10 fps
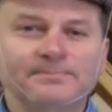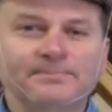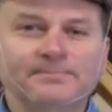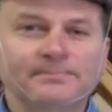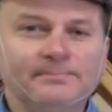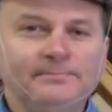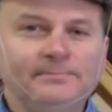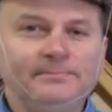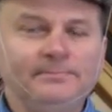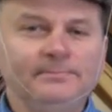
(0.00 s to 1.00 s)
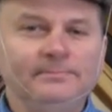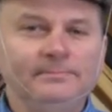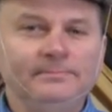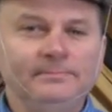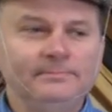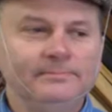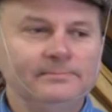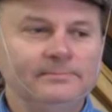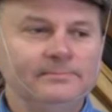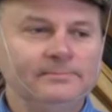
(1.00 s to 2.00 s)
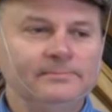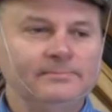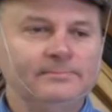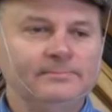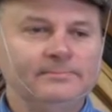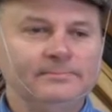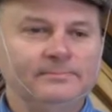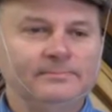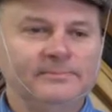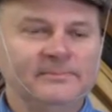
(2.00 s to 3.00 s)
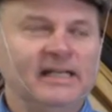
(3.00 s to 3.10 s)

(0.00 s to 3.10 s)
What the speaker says: No words are spoken by the person on screen.